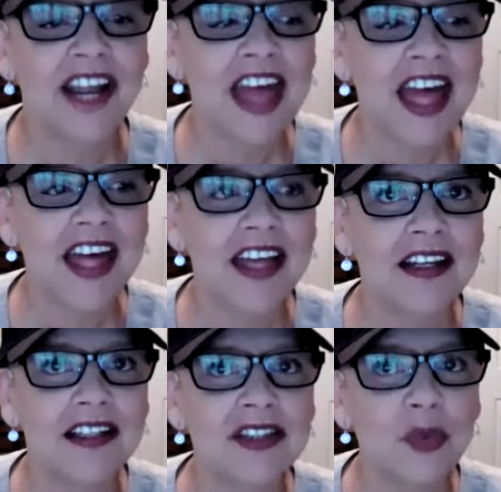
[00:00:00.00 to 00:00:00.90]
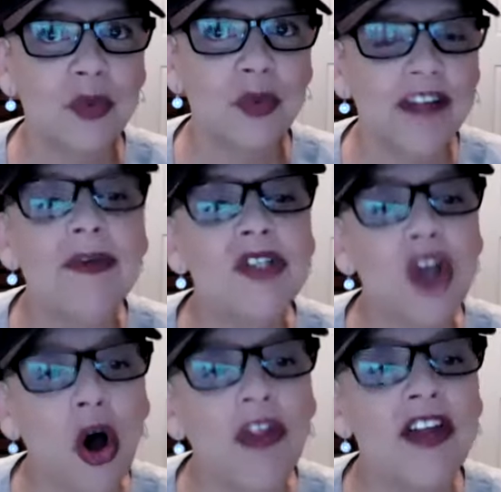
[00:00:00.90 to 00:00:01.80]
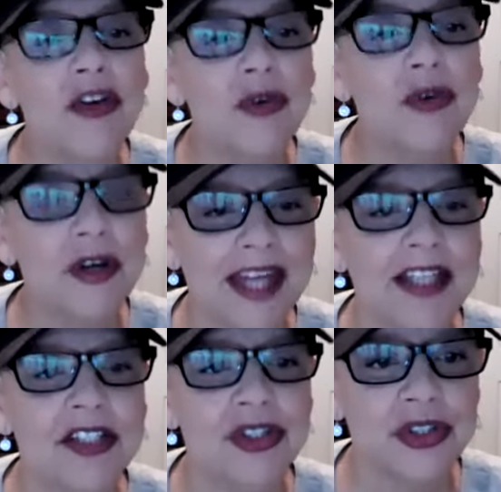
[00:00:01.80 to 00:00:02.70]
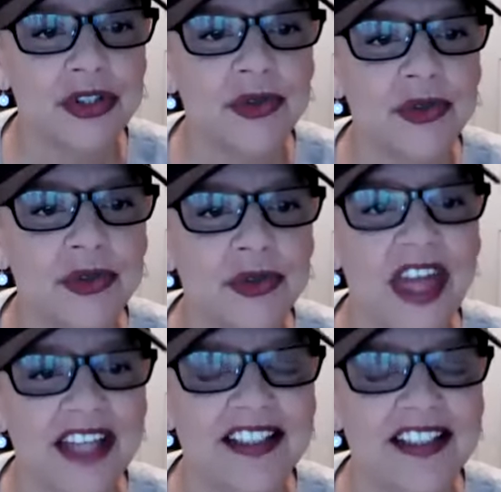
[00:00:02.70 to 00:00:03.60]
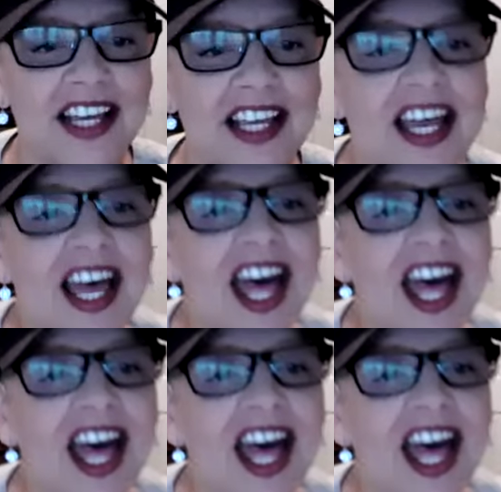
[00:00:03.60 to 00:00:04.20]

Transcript: And that is what that was all that you could manage to do yeah. that day.